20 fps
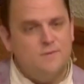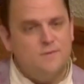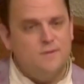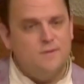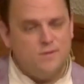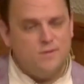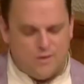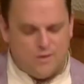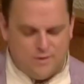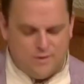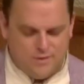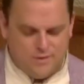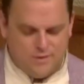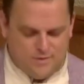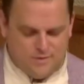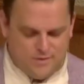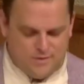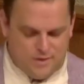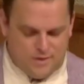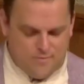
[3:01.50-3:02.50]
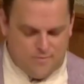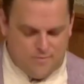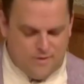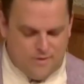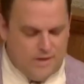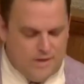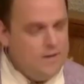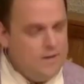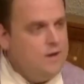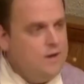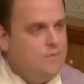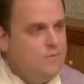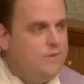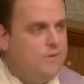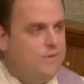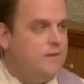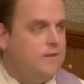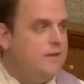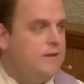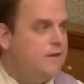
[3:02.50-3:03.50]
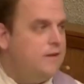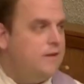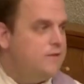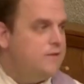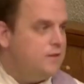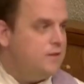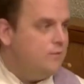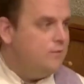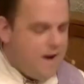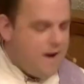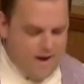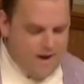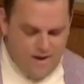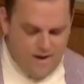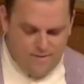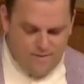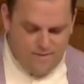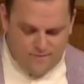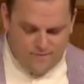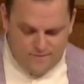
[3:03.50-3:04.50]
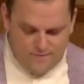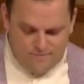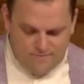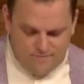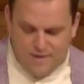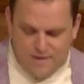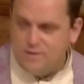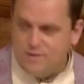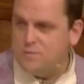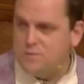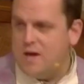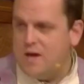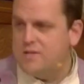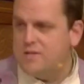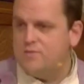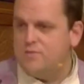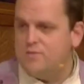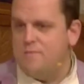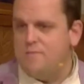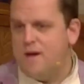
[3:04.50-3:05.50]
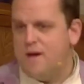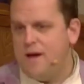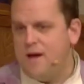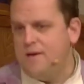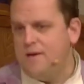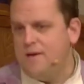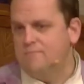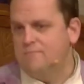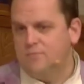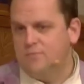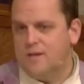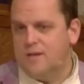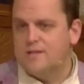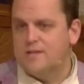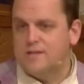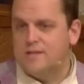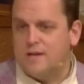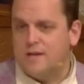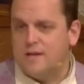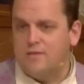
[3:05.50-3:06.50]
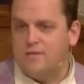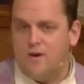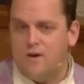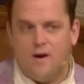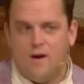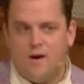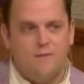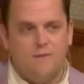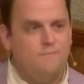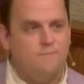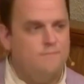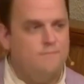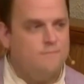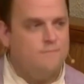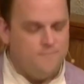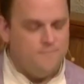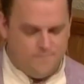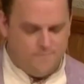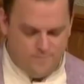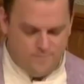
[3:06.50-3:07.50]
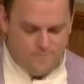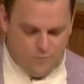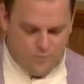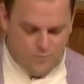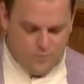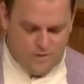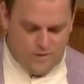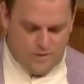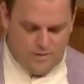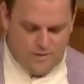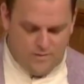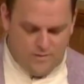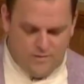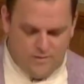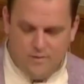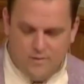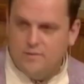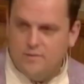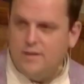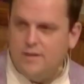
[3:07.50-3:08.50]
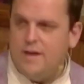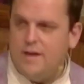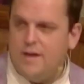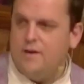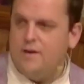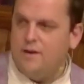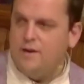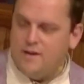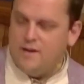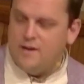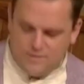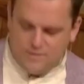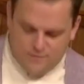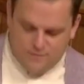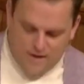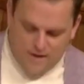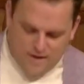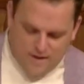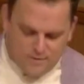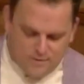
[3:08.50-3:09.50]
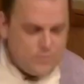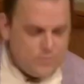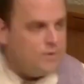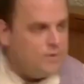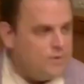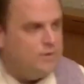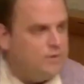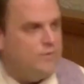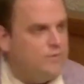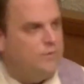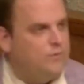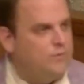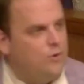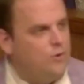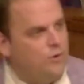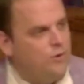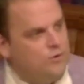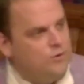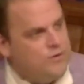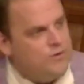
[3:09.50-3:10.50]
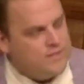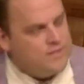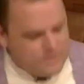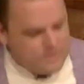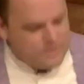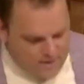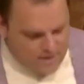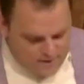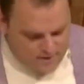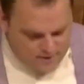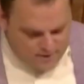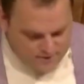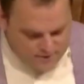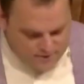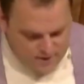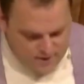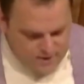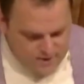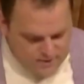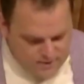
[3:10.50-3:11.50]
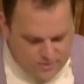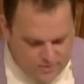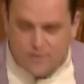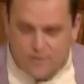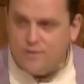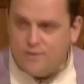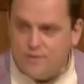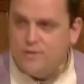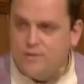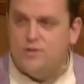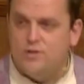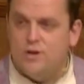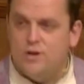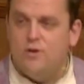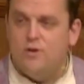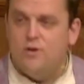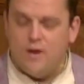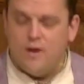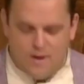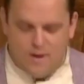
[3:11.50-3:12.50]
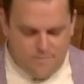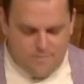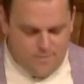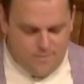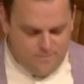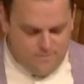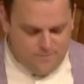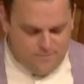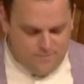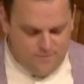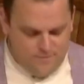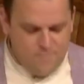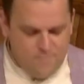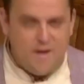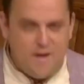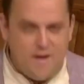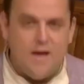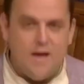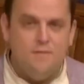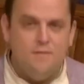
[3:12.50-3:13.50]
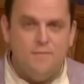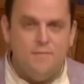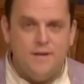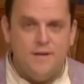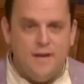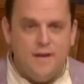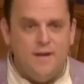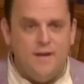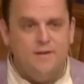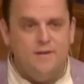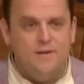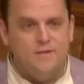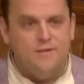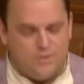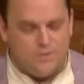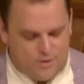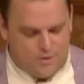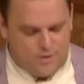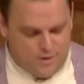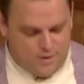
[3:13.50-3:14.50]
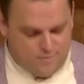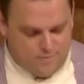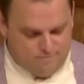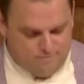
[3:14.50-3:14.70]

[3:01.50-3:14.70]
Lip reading: of the church, and so when the leaders arrived, they just passed right by without a second thought. Later, as the fathers with their floral-dressed daughters started to show up, the man began to stir.